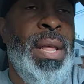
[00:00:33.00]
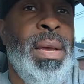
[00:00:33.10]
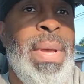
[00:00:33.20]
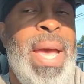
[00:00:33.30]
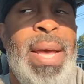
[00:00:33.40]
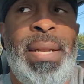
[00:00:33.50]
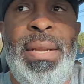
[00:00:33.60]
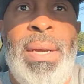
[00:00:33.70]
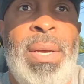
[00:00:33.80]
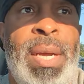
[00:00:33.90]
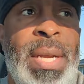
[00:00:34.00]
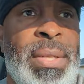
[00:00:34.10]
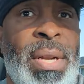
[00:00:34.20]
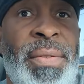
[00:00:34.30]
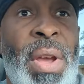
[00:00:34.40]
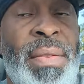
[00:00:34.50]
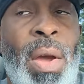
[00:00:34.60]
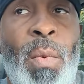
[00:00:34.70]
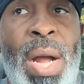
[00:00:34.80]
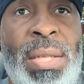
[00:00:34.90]
that we had yesterday. If you have
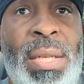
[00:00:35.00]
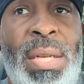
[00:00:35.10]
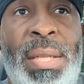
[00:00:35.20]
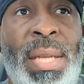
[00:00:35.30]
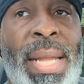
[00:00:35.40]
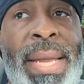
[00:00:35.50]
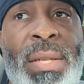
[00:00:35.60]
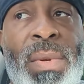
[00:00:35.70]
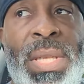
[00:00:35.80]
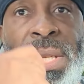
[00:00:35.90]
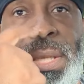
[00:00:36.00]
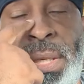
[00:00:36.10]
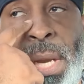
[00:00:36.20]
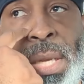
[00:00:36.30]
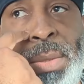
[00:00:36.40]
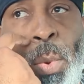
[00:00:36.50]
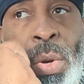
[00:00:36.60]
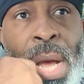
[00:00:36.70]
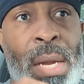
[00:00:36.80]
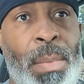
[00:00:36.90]
not watched it, the ladies really
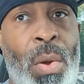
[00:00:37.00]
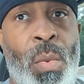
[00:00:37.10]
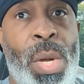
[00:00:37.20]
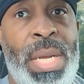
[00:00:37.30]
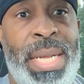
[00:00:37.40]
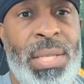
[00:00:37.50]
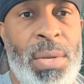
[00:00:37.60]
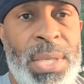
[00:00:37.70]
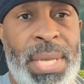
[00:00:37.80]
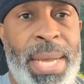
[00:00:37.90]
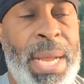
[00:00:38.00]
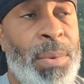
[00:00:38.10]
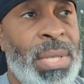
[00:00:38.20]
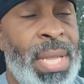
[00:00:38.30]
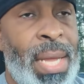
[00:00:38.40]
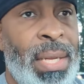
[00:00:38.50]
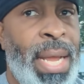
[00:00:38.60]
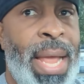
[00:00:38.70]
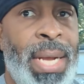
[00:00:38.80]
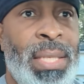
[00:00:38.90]
spoke out about what it's going to take, and I was glad that
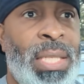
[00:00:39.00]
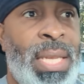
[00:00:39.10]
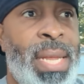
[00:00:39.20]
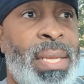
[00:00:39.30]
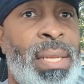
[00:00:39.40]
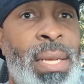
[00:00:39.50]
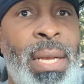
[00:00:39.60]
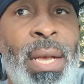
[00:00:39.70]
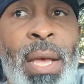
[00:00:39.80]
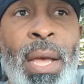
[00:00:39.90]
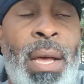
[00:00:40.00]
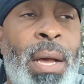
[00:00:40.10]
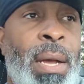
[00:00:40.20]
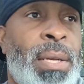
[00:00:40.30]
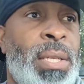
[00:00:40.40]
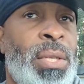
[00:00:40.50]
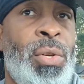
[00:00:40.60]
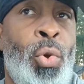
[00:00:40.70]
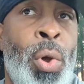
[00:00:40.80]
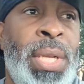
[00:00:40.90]
they actually said it.
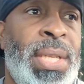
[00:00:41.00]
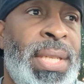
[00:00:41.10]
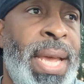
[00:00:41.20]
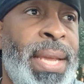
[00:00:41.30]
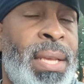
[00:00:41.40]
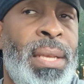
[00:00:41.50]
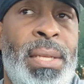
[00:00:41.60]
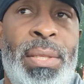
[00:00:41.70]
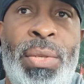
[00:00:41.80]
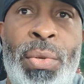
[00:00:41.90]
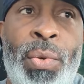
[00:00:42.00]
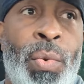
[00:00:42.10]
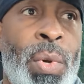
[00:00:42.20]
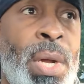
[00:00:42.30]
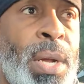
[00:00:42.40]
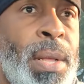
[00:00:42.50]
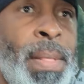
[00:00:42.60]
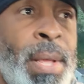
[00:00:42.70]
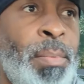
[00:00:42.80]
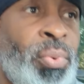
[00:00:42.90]
Going to take to
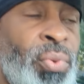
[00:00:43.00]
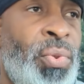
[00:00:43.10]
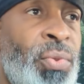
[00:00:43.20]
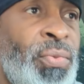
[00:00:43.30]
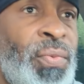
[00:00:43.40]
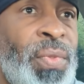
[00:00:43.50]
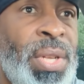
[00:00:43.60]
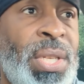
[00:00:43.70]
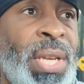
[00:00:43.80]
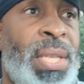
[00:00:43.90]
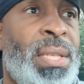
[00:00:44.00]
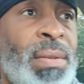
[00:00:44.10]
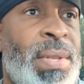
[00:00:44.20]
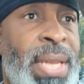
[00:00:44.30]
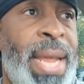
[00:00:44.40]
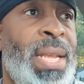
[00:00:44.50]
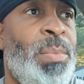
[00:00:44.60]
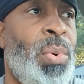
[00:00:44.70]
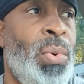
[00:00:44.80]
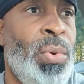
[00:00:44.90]
improve the chances of the
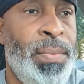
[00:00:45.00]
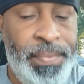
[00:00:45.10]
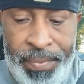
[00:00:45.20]
dating pool,